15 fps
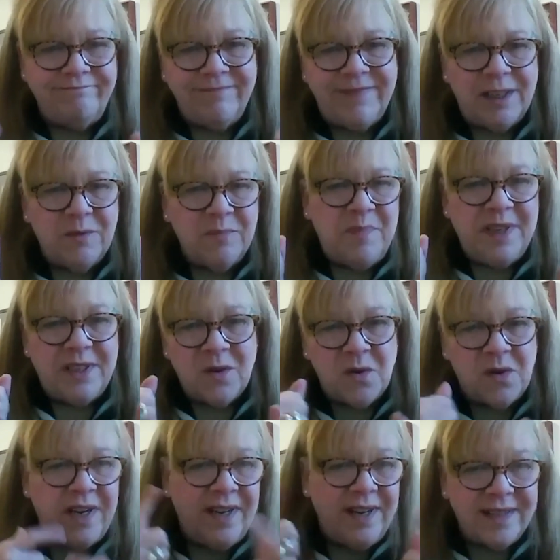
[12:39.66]
you know,
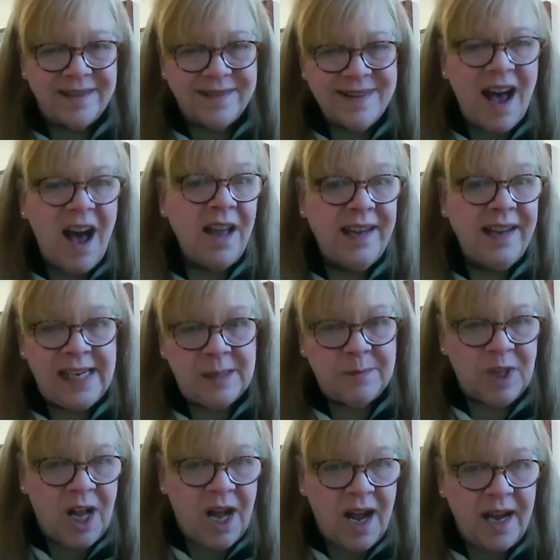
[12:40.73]
Bitcoin as
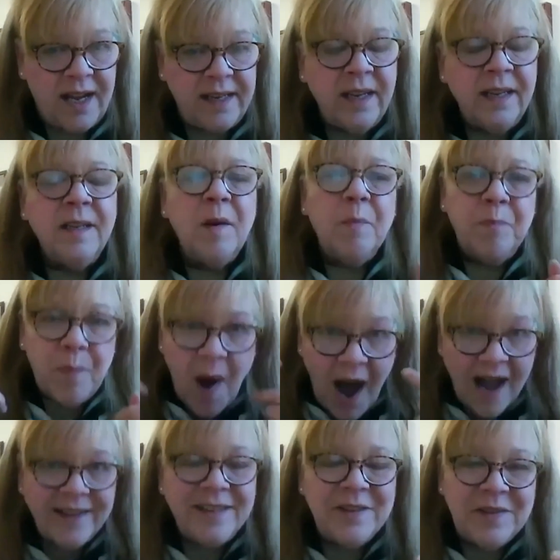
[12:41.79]
animal hide,
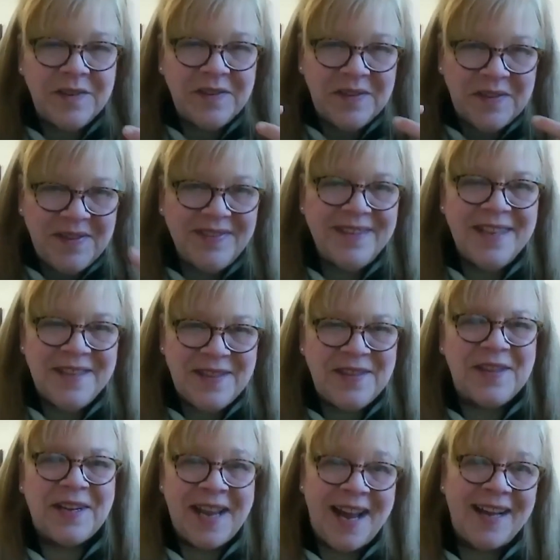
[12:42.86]
but
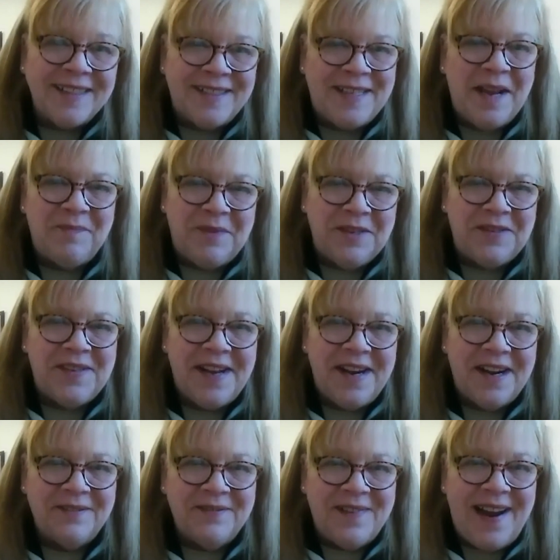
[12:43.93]
the concept is
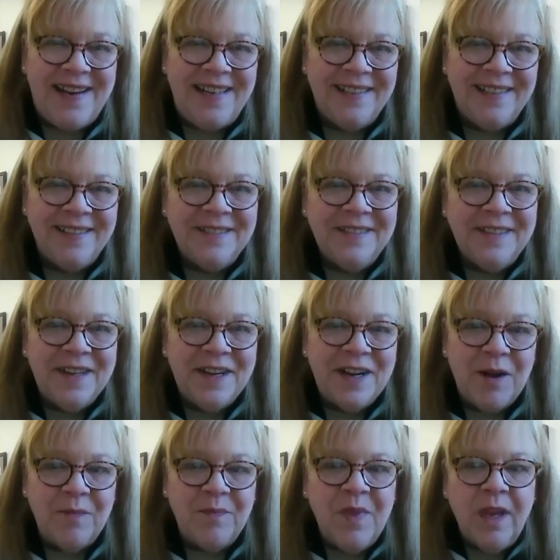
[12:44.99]
there, right?
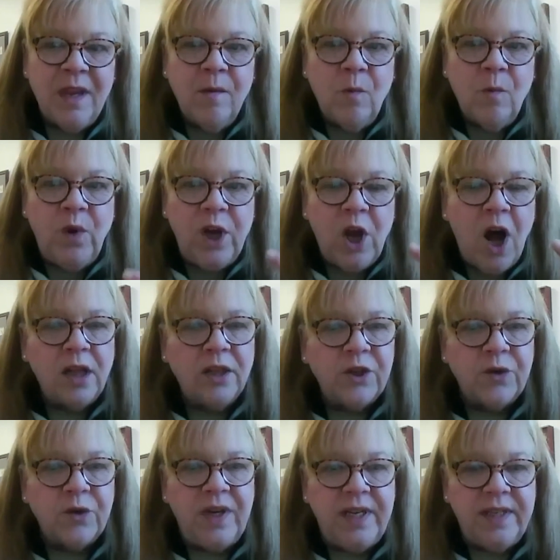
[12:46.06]
We all
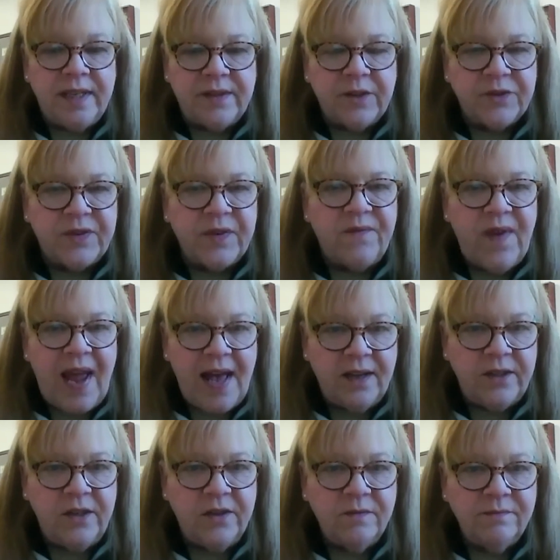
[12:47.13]
agree that there's a
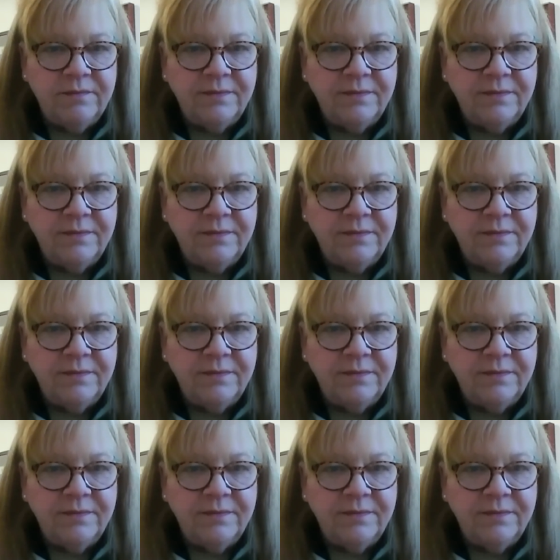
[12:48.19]
value.